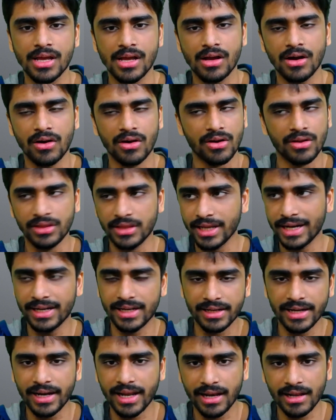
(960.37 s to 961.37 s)
or on the
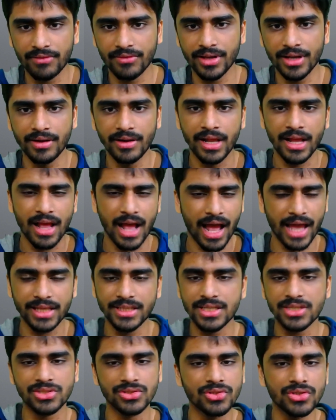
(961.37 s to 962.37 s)
internet anywhere. I
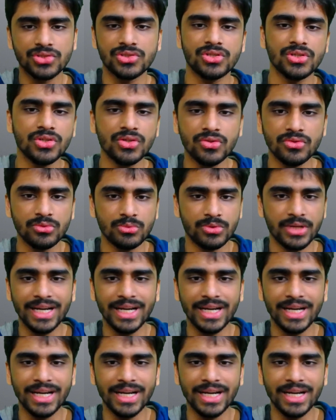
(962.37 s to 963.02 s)
just used to